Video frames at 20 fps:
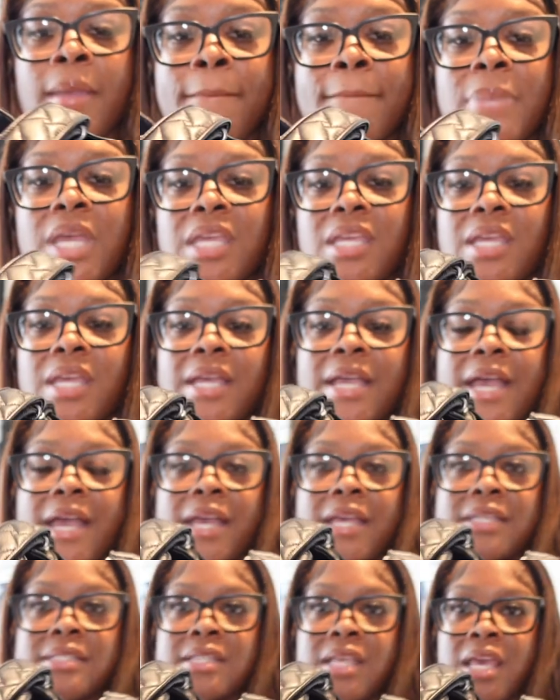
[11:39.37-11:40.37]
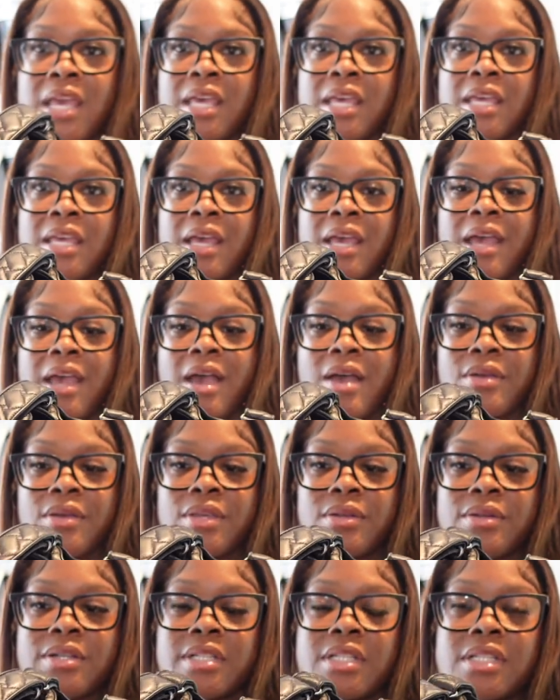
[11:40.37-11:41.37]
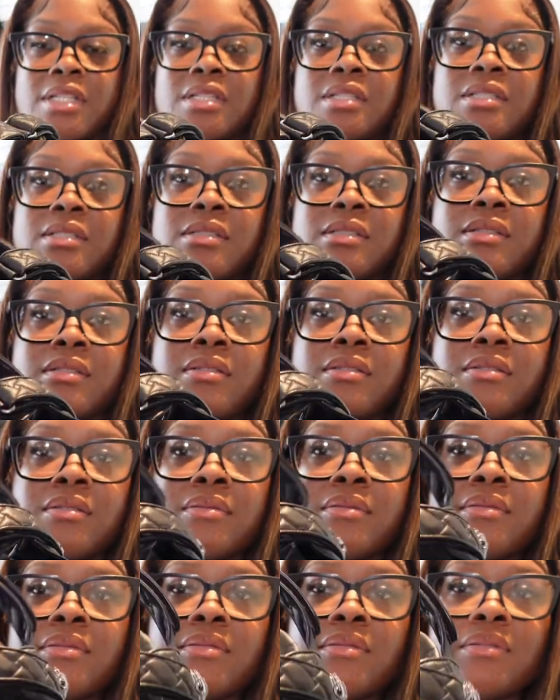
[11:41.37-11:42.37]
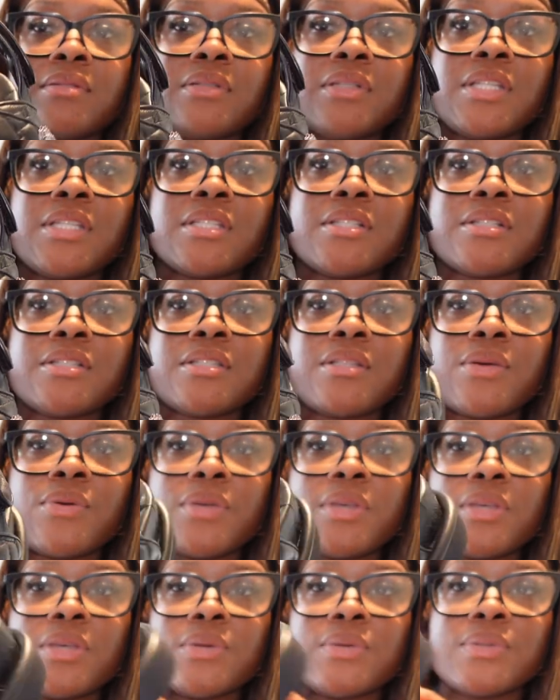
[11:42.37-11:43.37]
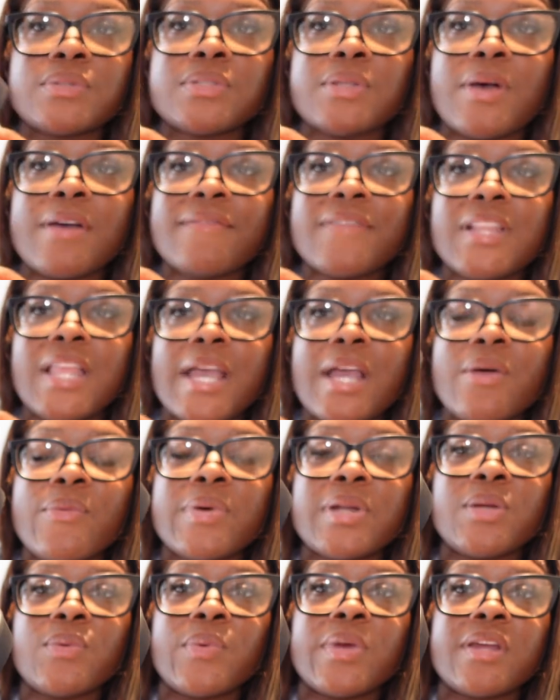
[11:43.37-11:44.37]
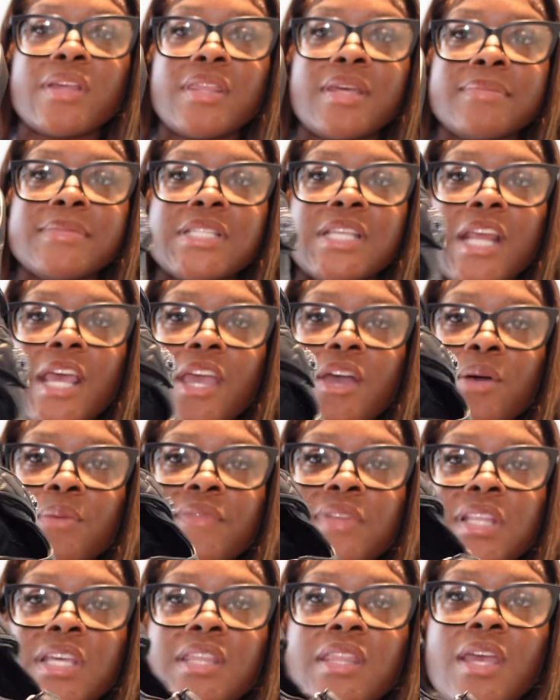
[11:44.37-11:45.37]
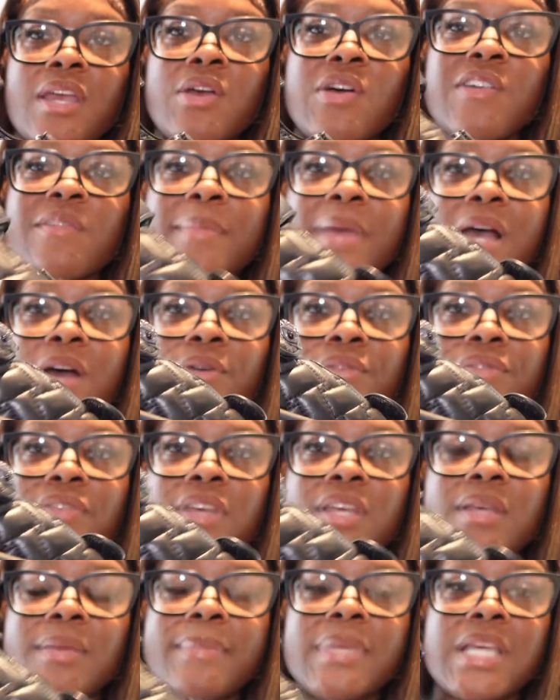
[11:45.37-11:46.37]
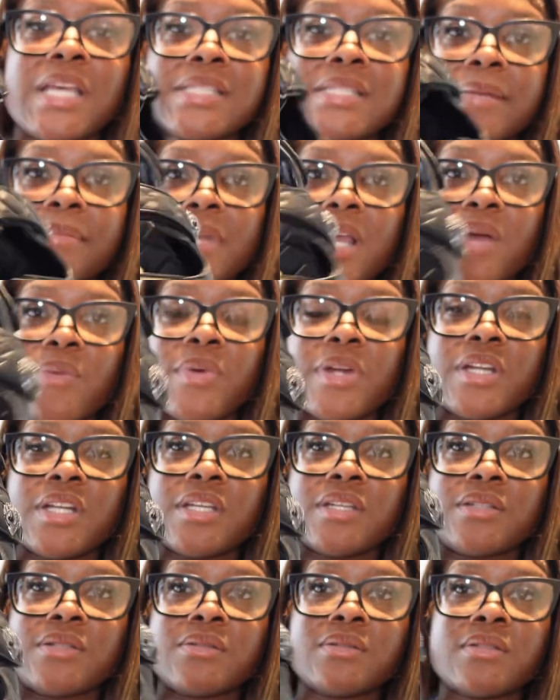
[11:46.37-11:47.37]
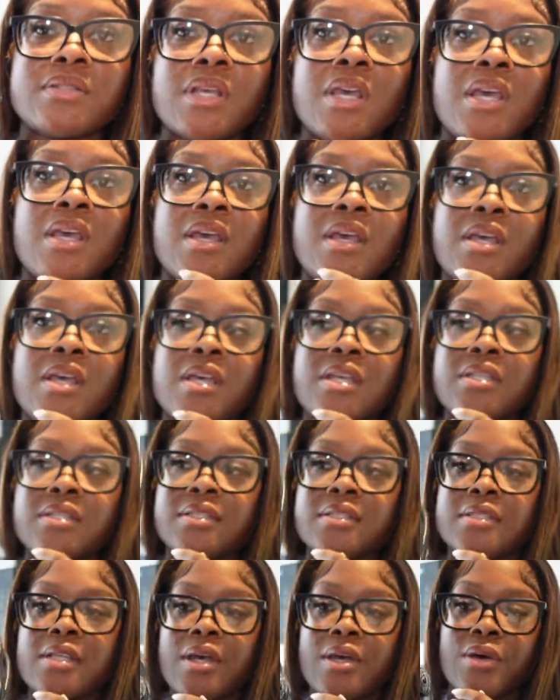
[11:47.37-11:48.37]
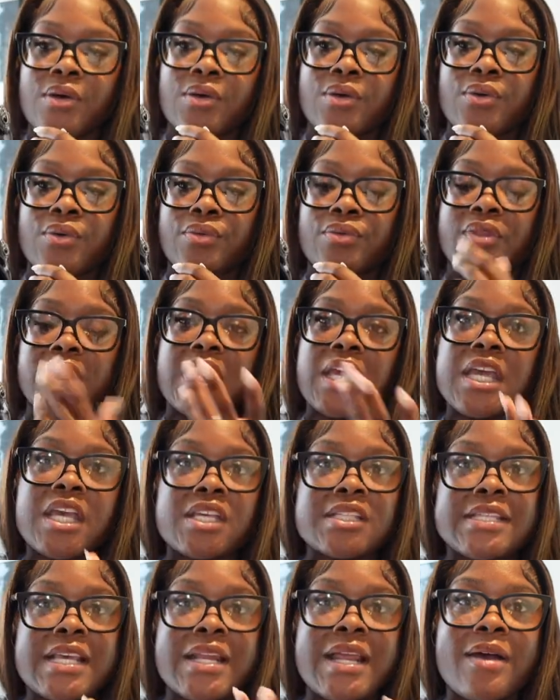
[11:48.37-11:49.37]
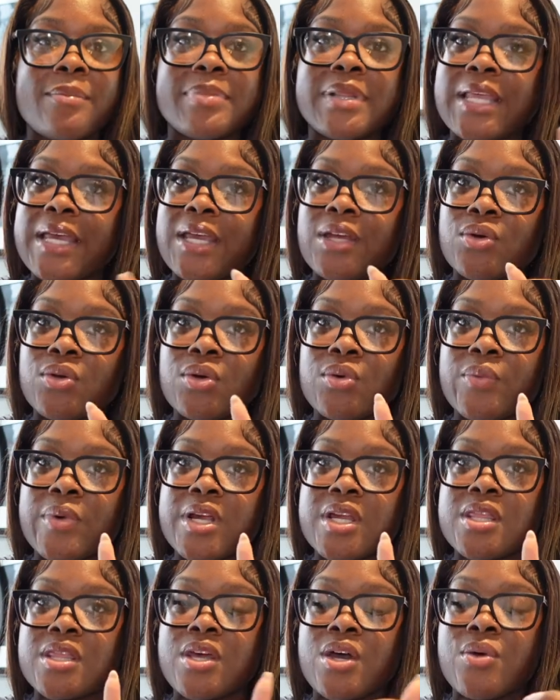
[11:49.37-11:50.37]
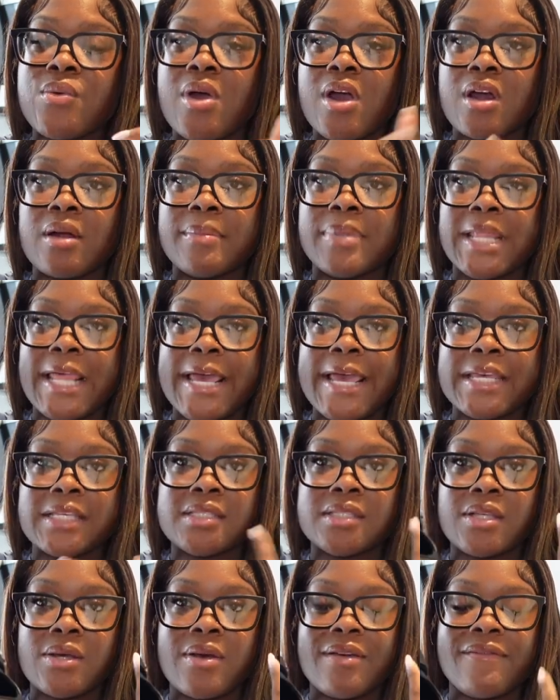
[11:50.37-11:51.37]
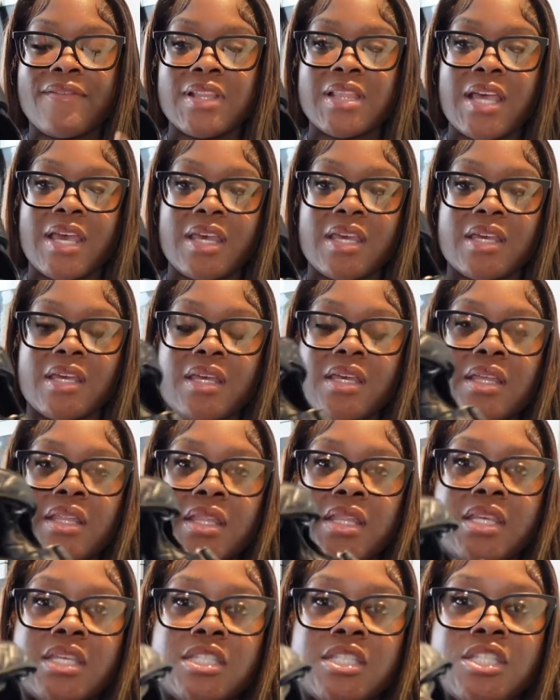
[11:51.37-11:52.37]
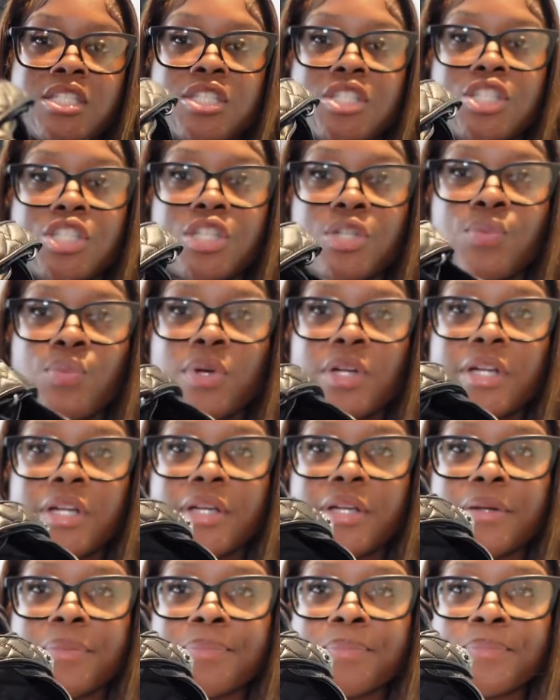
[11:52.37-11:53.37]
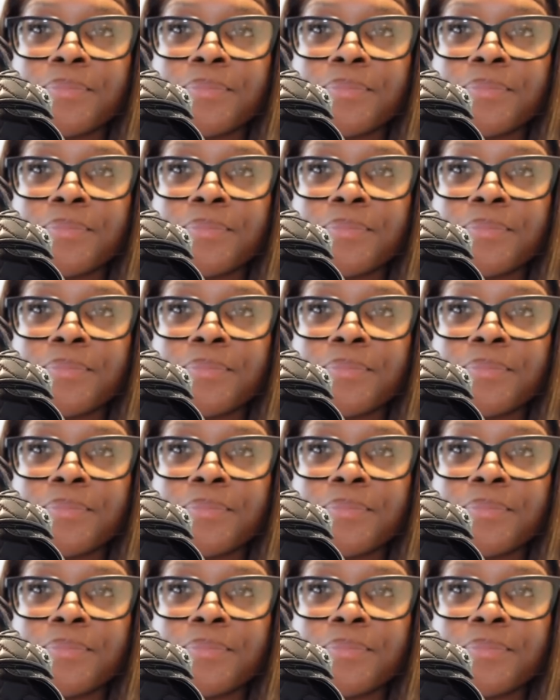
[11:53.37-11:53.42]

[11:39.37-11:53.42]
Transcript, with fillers: But yeah guys, how cute are these? These are so cute. So I feel like I want to wear them today. Hopefully they go with my outfit, because I'm not wearing heels. So the heels that I planned on wearing though are black, so I feel like this should work.